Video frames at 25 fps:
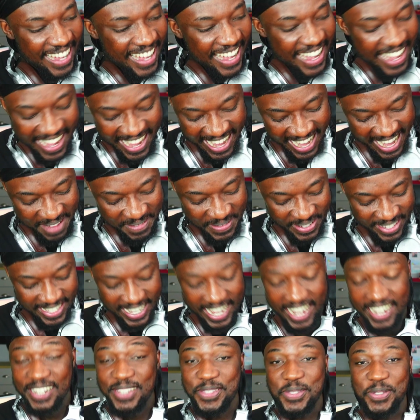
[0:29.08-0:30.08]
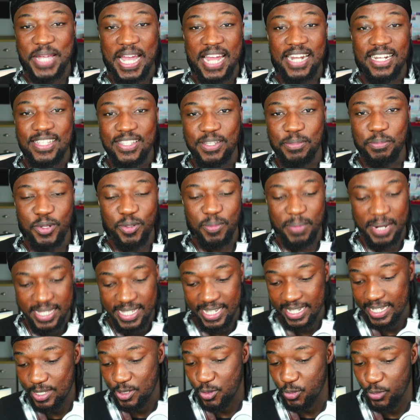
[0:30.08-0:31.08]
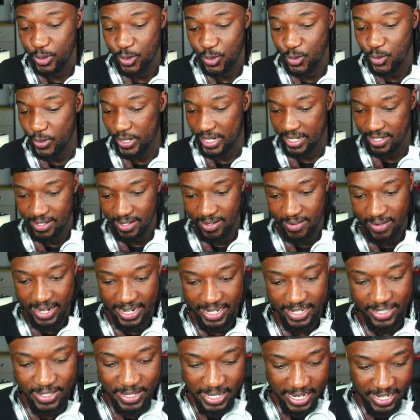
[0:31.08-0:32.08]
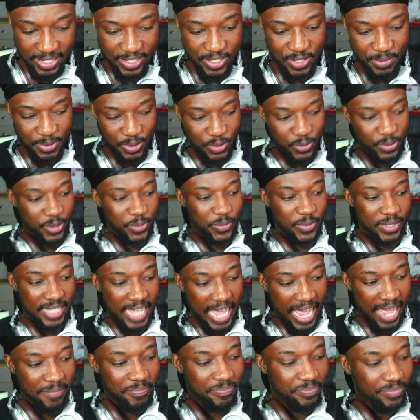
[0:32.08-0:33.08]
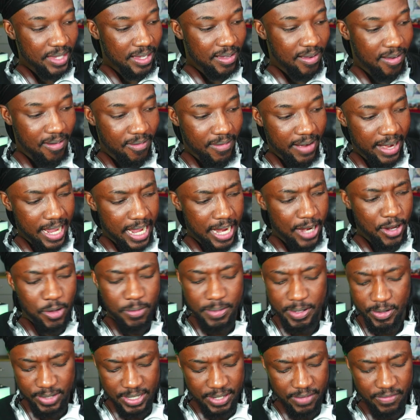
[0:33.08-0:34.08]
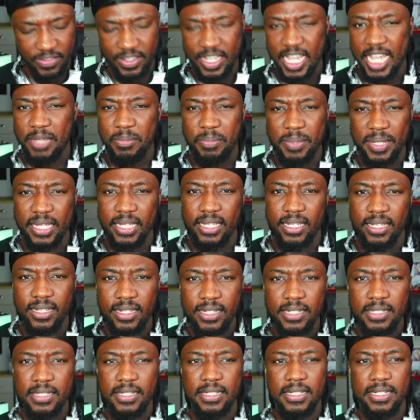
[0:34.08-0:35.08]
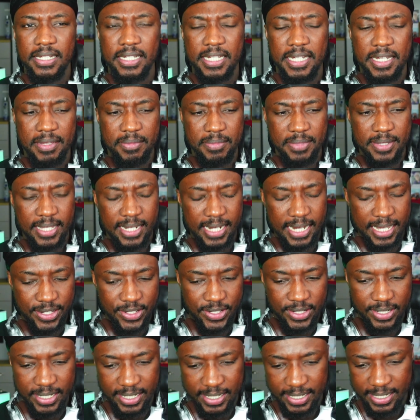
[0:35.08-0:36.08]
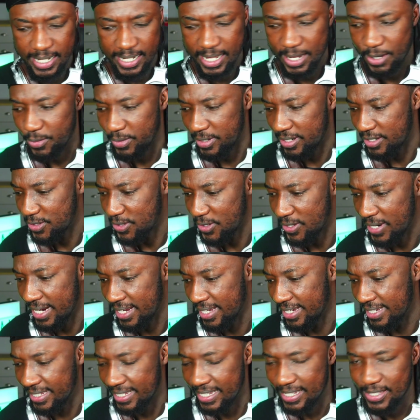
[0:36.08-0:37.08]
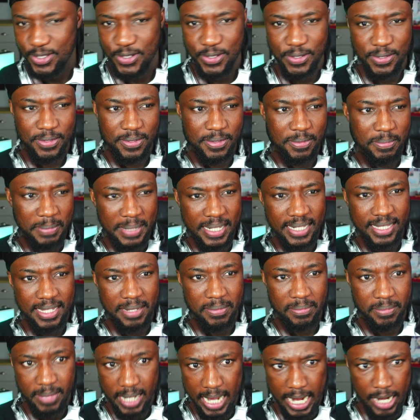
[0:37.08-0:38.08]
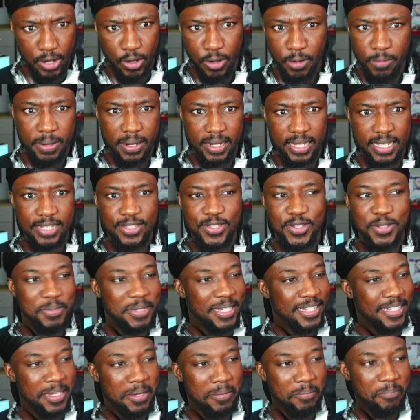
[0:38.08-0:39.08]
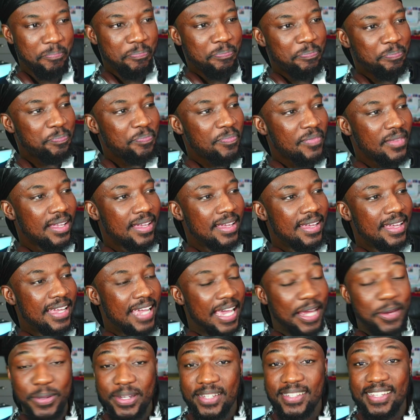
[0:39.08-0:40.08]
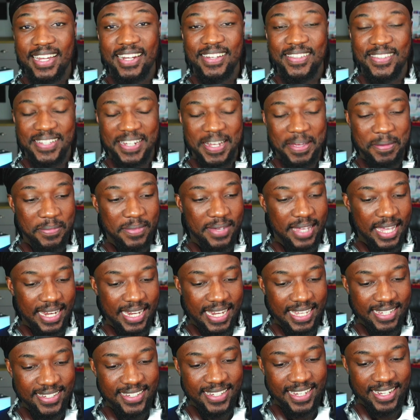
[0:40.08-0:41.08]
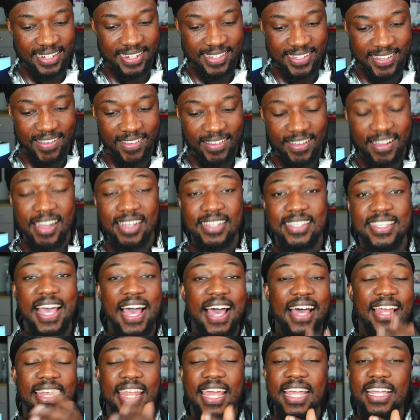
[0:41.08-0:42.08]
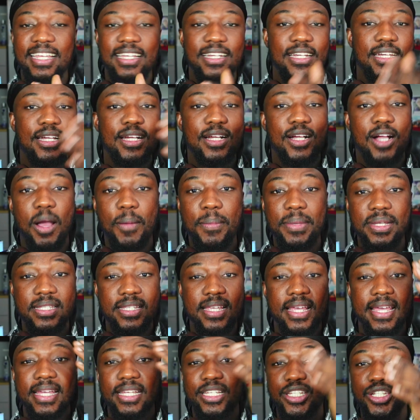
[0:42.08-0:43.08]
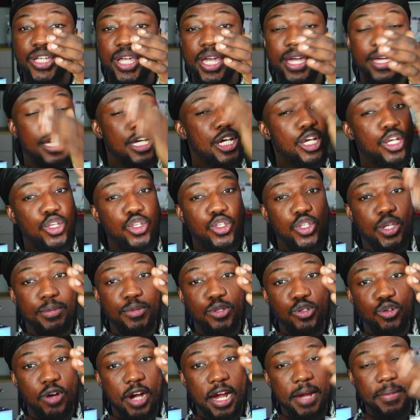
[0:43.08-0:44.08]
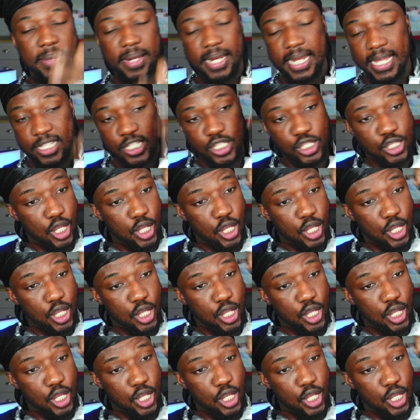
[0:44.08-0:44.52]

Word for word: I'm excited. I need to I need to book my tickets real quick though. I need to, I need to be quick with that. All right. I hope there's a V I P um, selection in that one so that I can get to meet them. I hope I get to meet them. Anyway, shout out to them and let's check this out, guys. Like, comment, share, subscribe. Let's